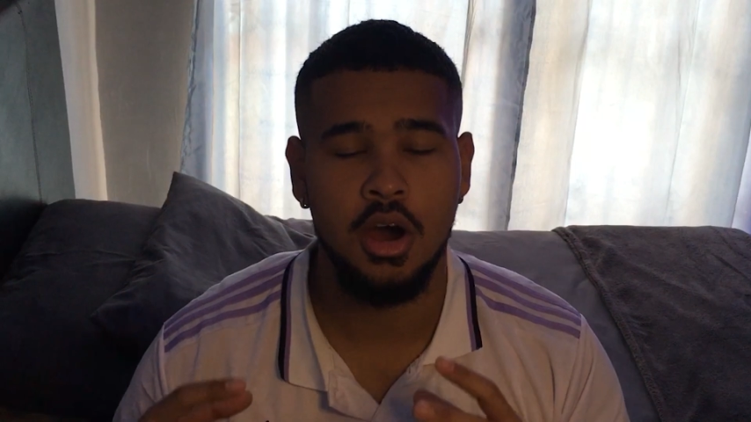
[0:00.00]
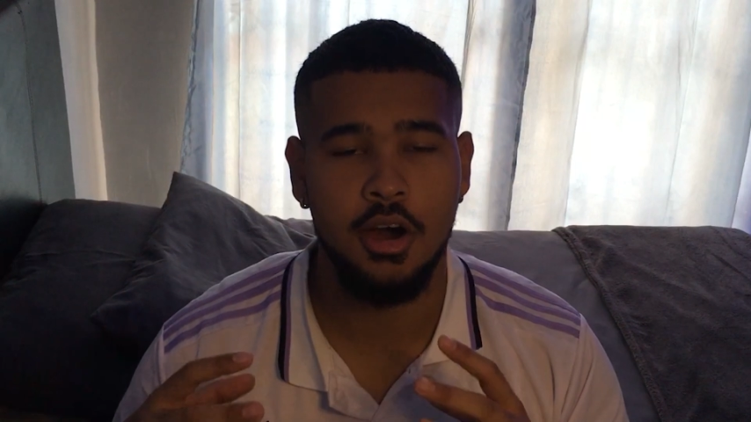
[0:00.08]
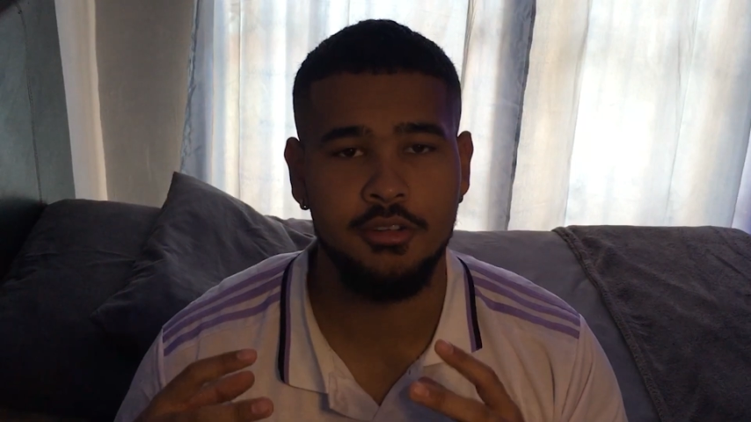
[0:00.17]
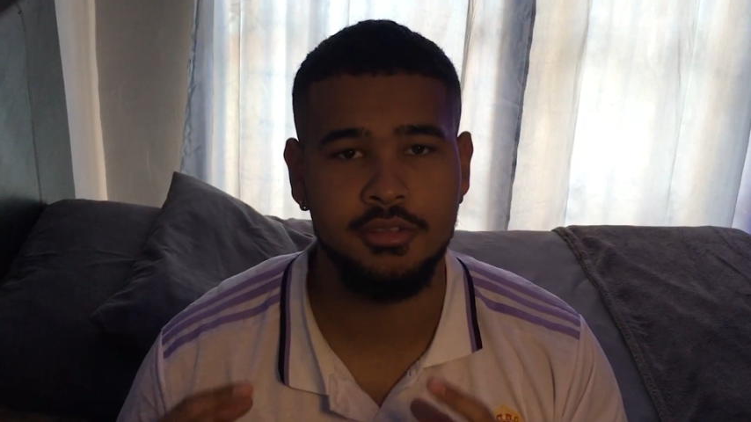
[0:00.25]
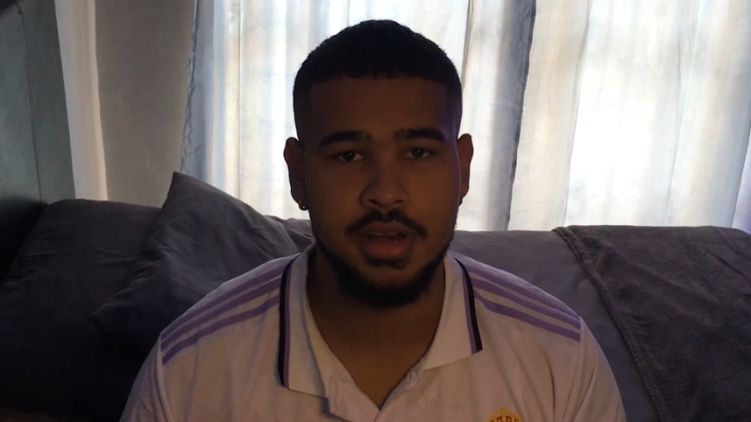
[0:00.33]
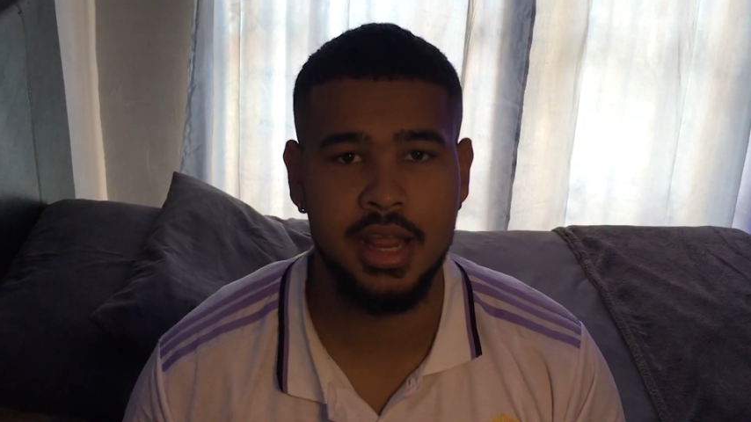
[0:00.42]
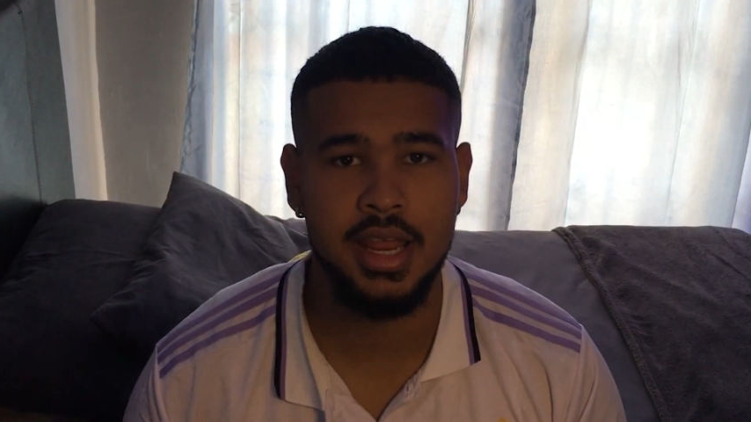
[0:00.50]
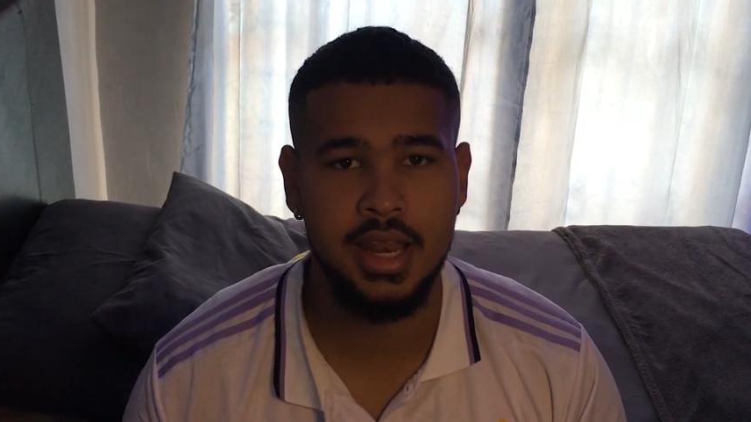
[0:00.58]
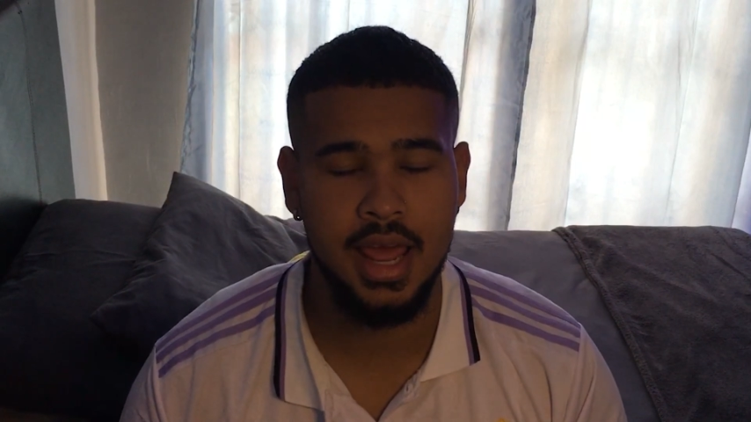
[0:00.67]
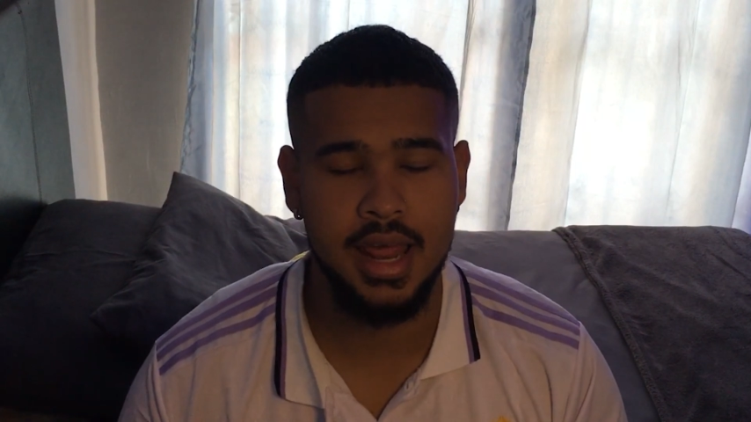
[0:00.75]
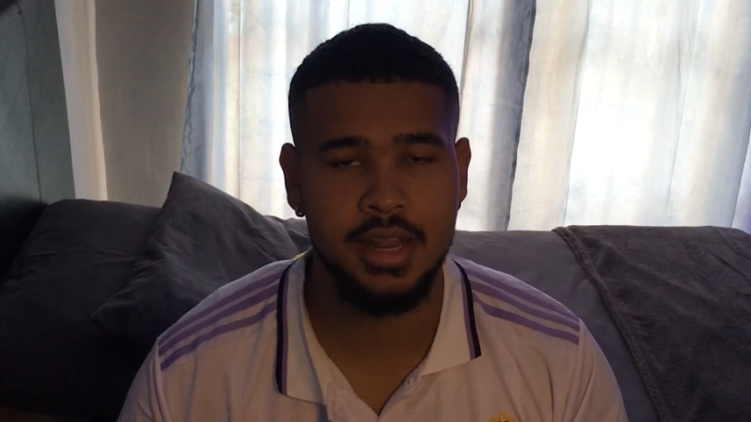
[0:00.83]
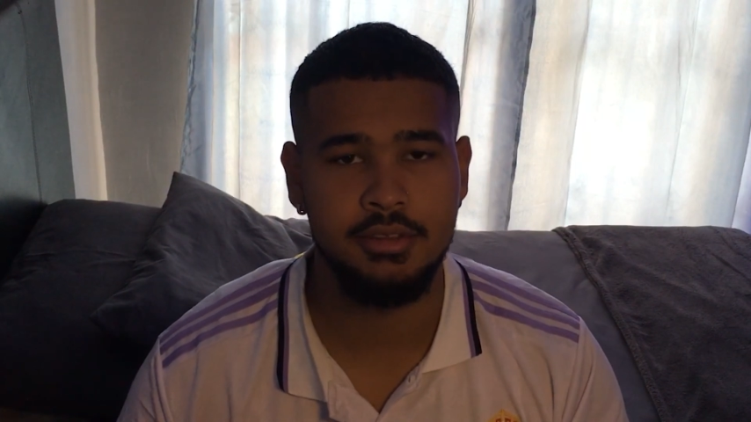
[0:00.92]
of
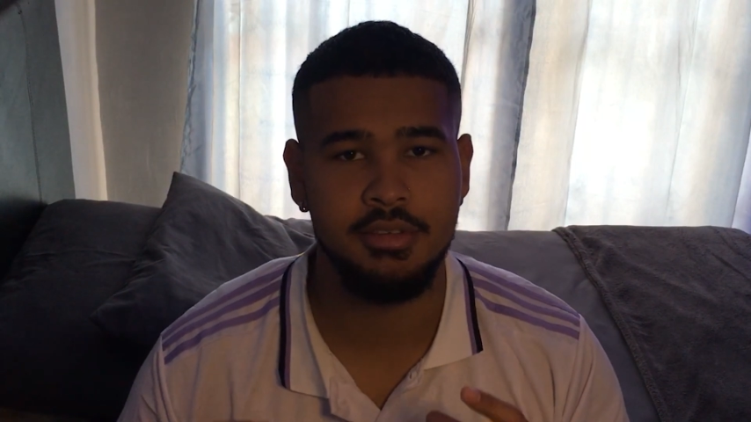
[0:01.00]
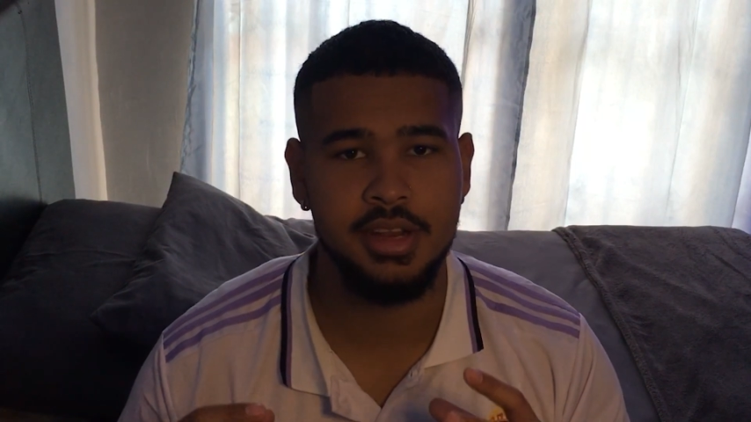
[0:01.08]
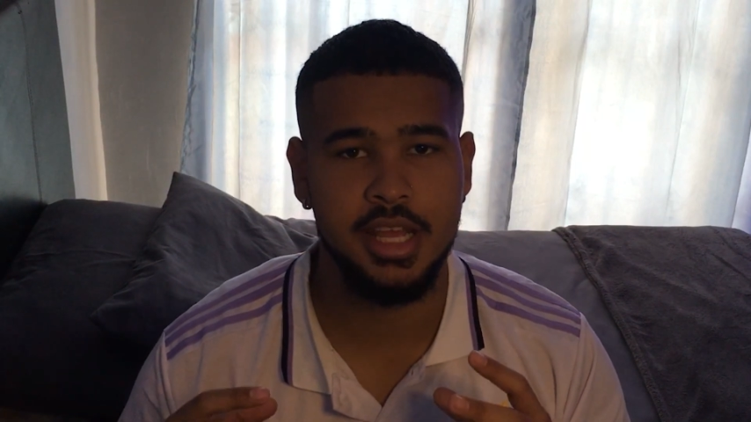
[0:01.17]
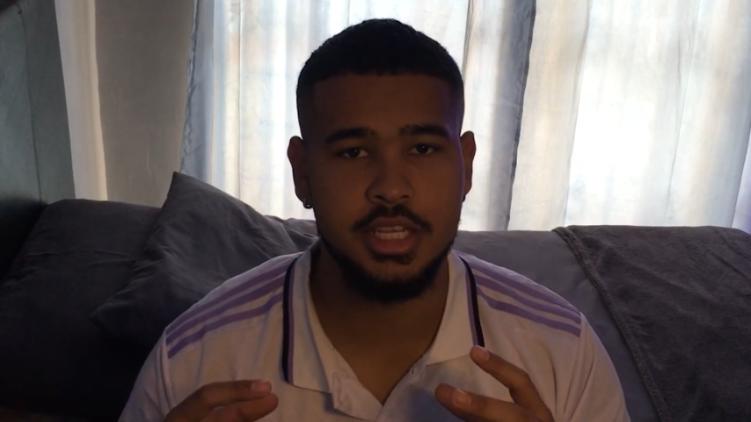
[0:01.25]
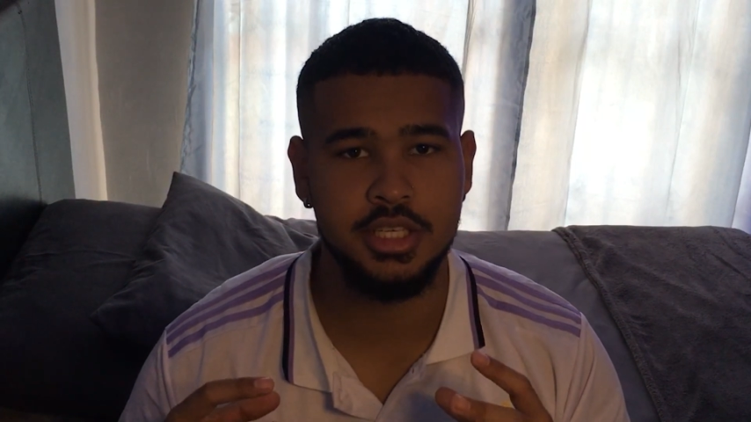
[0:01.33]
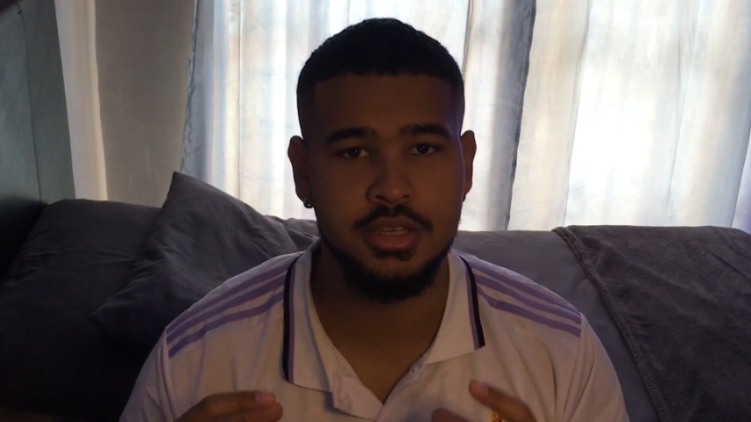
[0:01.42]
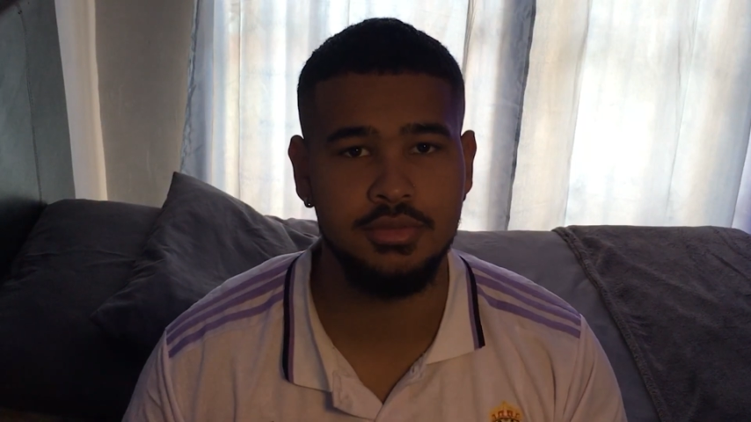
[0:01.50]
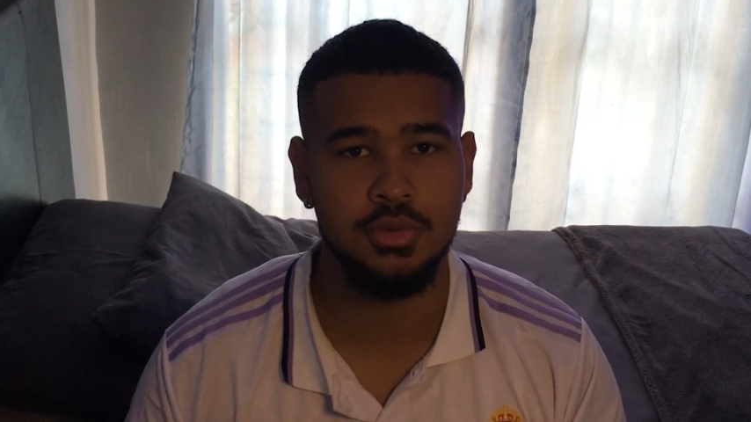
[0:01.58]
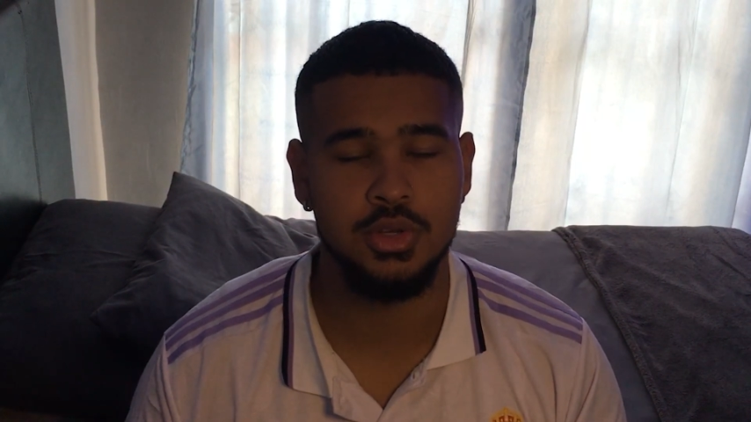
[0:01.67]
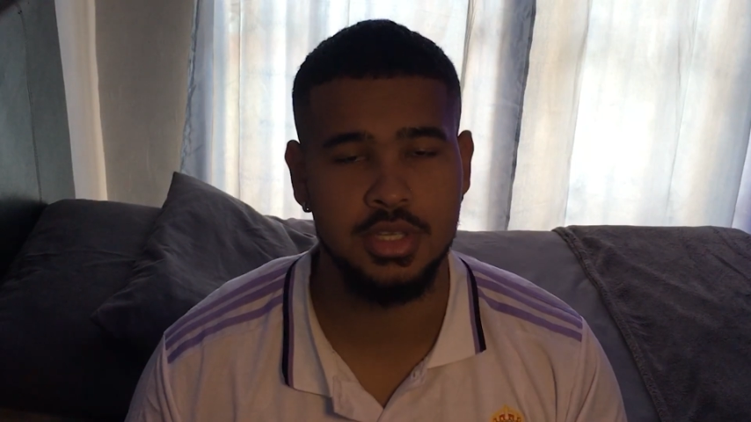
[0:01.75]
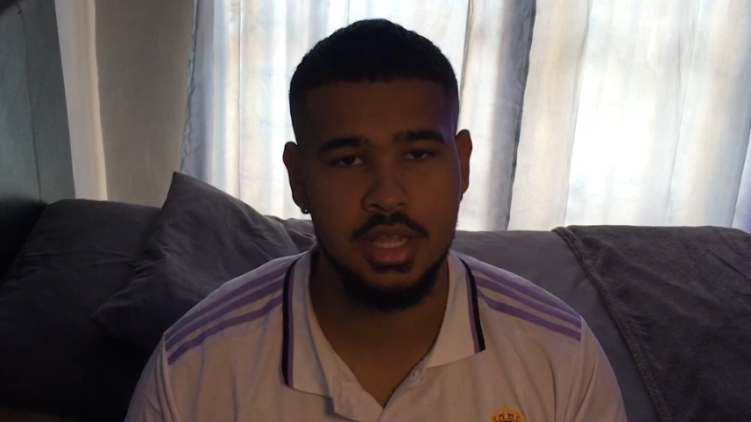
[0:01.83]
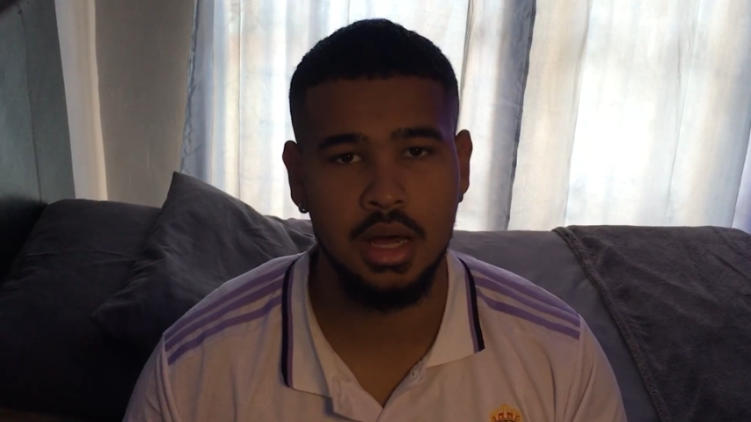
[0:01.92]
rain and nvidia
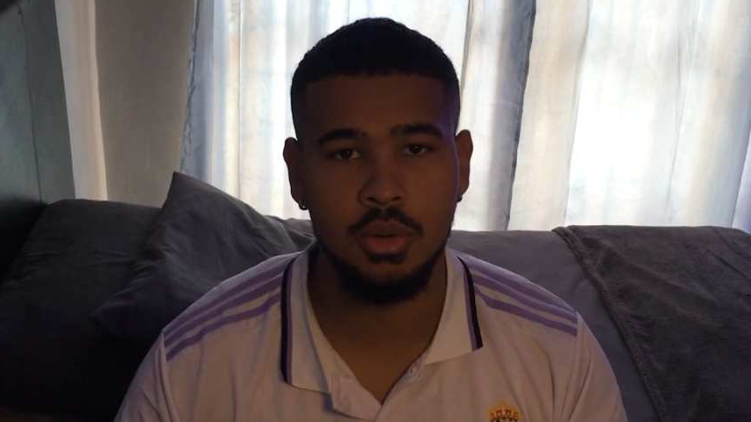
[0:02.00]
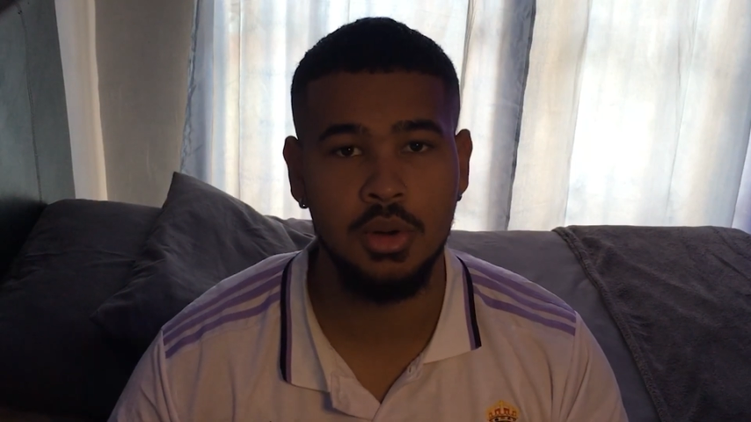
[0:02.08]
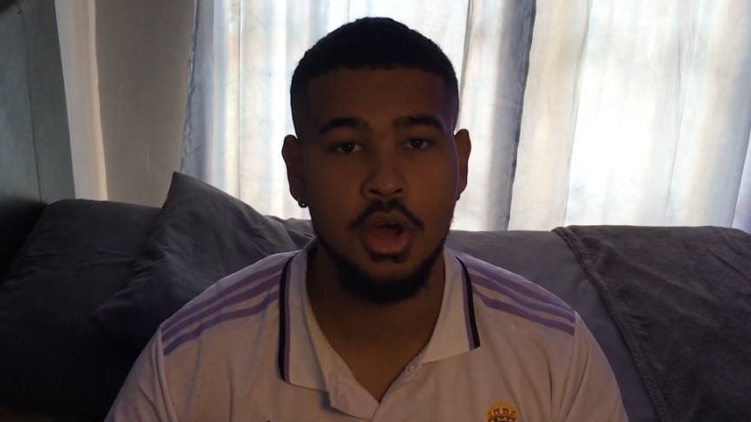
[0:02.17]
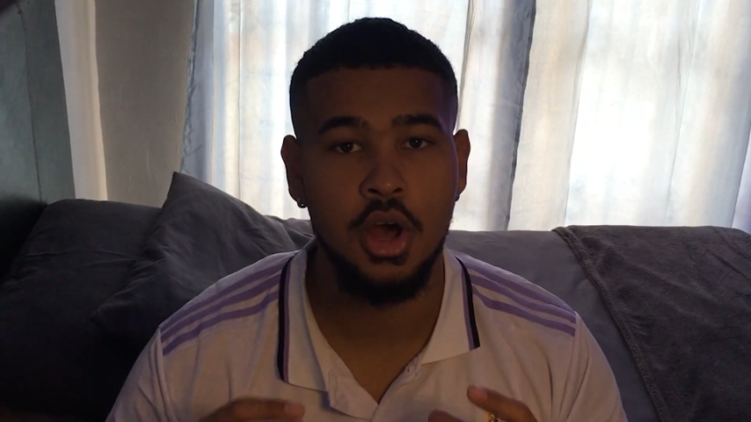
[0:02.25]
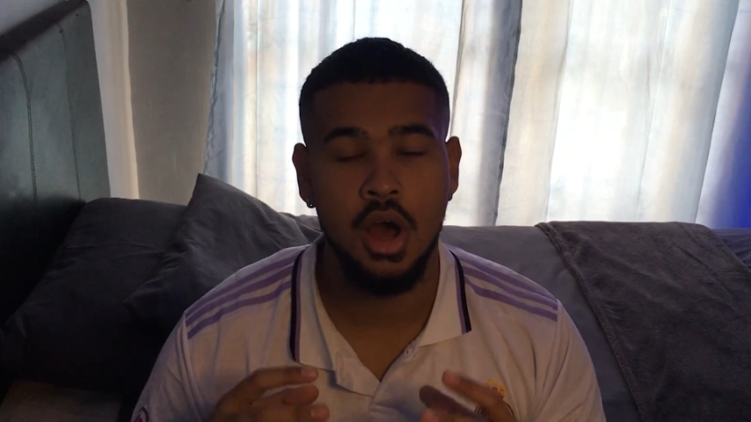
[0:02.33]
geforce now